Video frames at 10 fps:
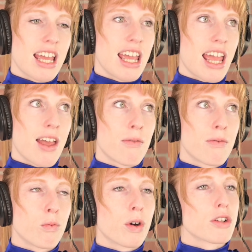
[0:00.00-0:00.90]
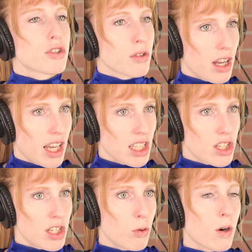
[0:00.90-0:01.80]
if we're trying
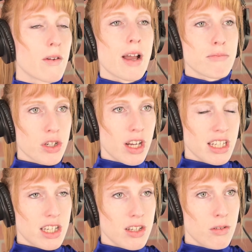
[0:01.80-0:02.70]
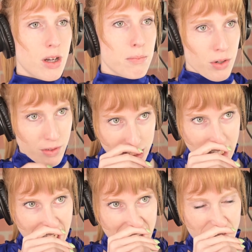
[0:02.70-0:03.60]
to, or if I'm trying to approve a
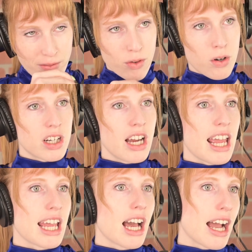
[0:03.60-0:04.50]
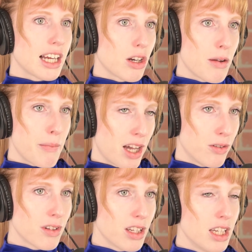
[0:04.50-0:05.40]
client for a higher amount
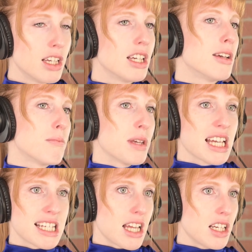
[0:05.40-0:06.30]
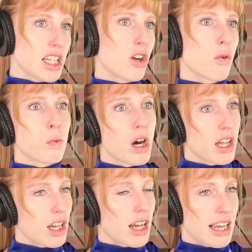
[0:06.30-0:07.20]
because they need or want
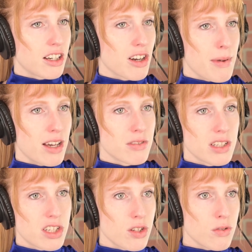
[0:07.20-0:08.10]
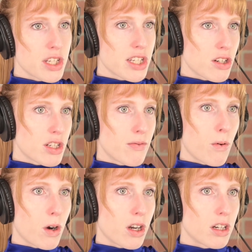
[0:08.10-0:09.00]
a higher amount to search
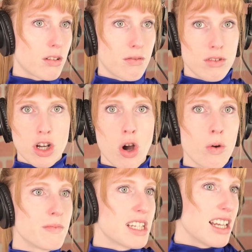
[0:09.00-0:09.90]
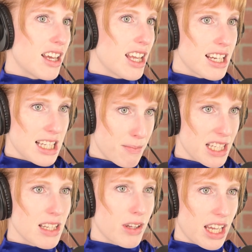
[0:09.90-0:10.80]
for homes in a
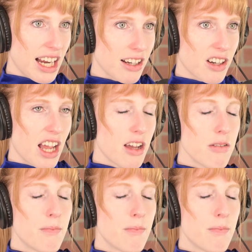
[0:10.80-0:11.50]
specific area,